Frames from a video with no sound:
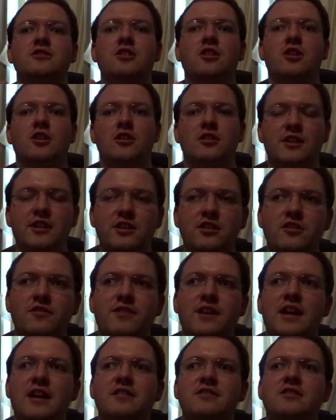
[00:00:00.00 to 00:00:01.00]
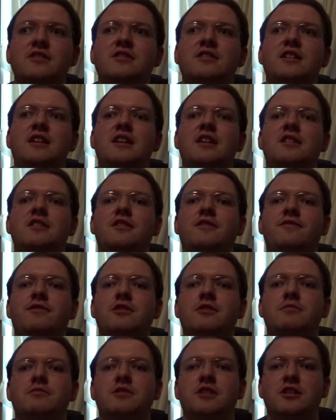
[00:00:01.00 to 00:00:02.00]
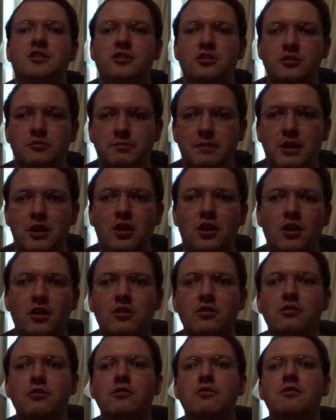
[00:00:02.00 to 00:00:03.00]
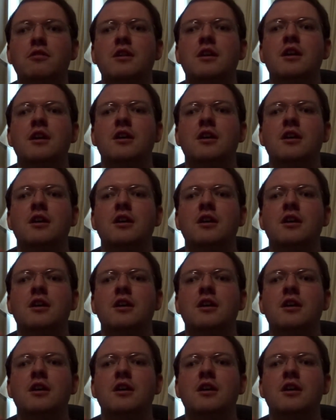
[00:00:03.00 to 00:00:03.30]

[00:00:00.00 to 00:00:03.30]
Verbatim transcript: the early 2010s, films such as Miracle,